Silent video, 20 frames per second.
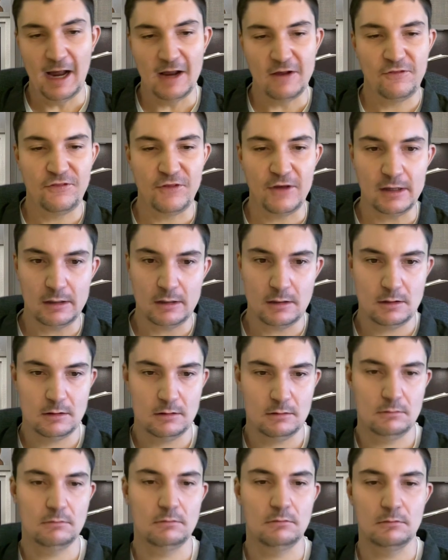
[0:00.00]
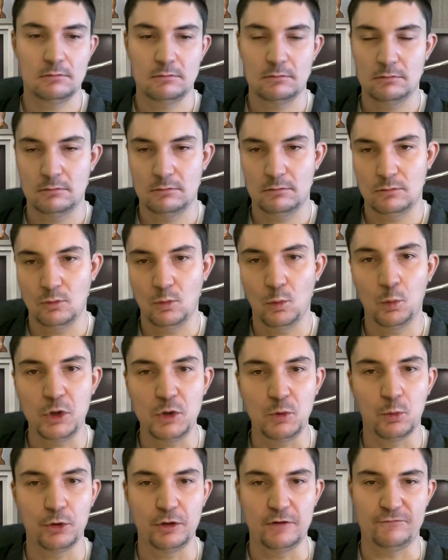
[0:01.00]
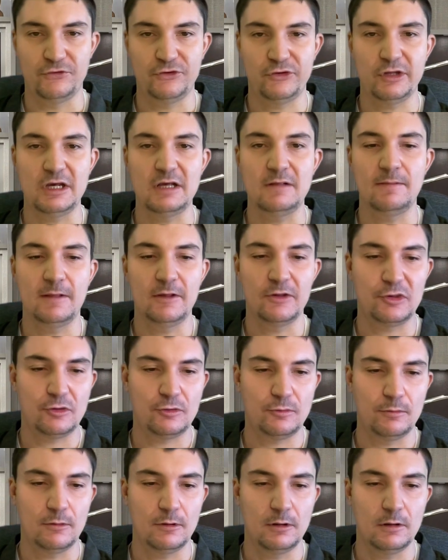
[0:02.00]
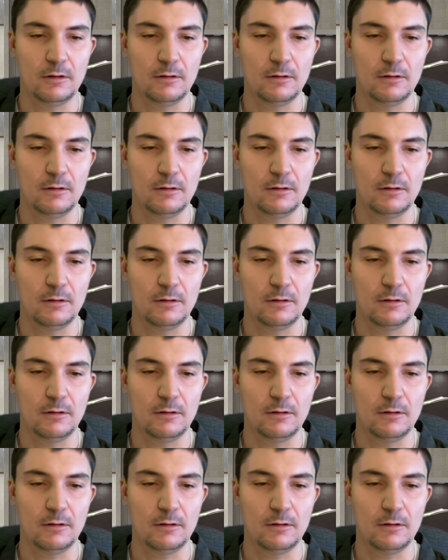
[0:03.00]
I think we would have seen this